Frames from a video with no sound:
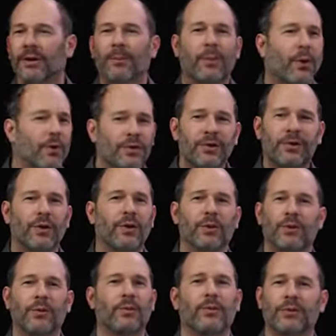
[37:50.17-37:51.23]
person
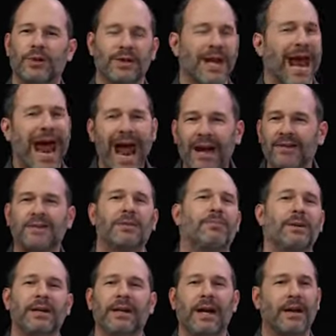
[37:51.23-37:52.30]
who just has to
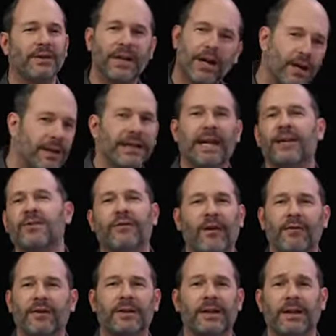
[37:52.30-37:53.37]
be on the cutting edge of
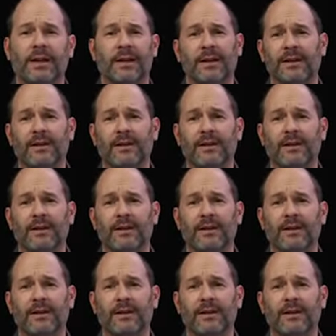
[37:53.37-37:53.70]
everything,